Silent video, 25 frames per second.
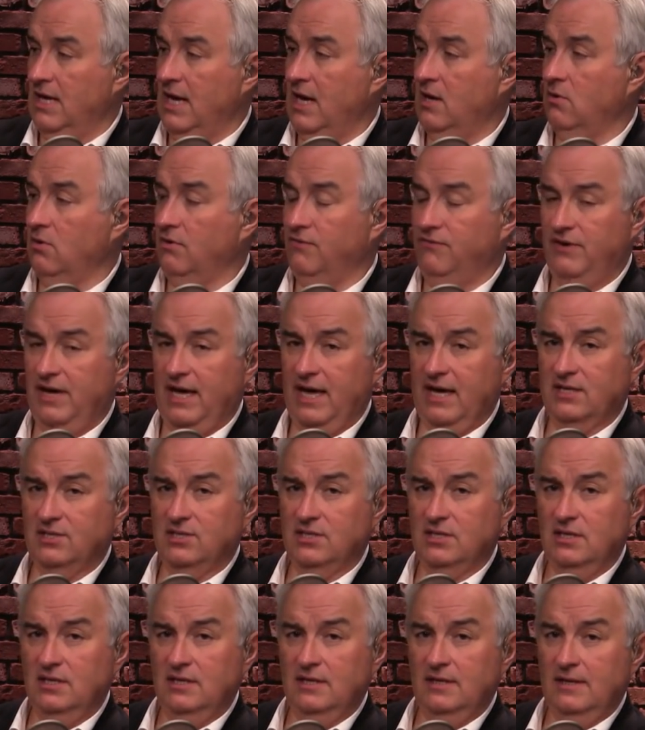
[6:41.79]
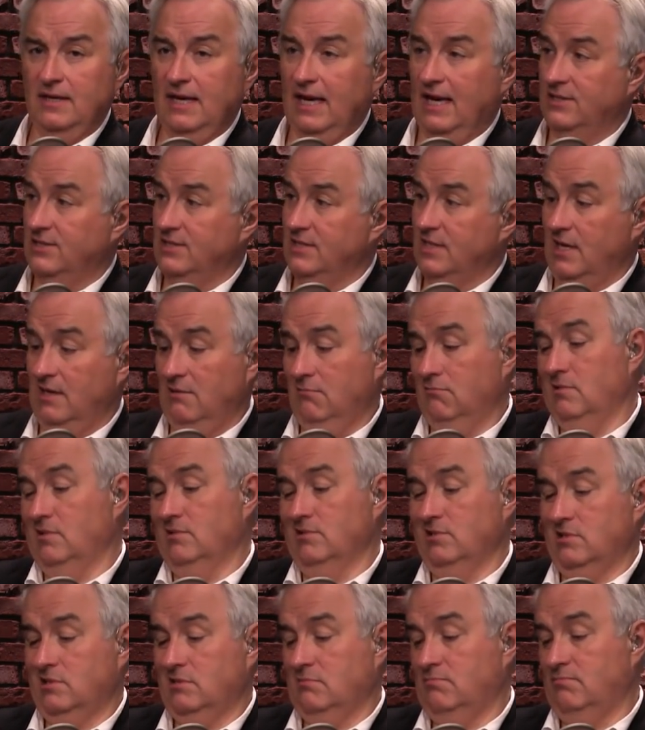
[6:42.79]
Equifax and say, "Well,
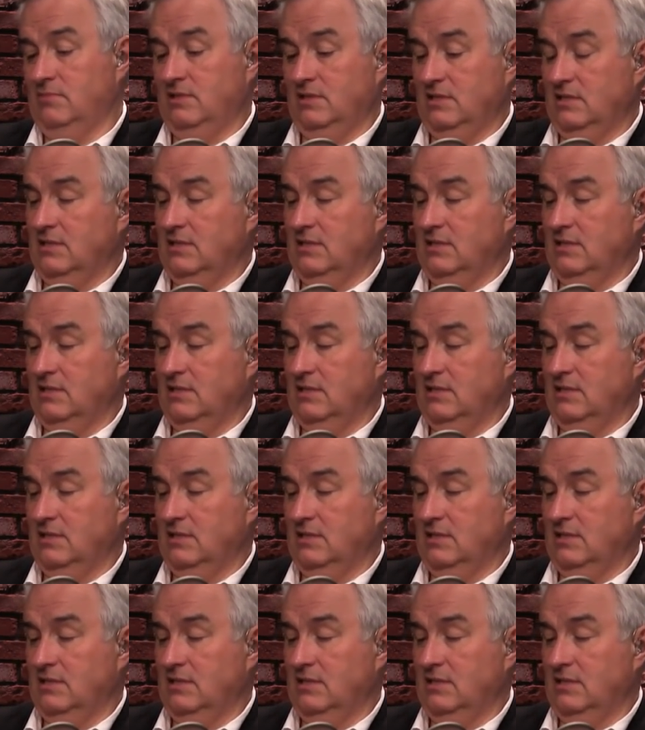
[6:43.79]
just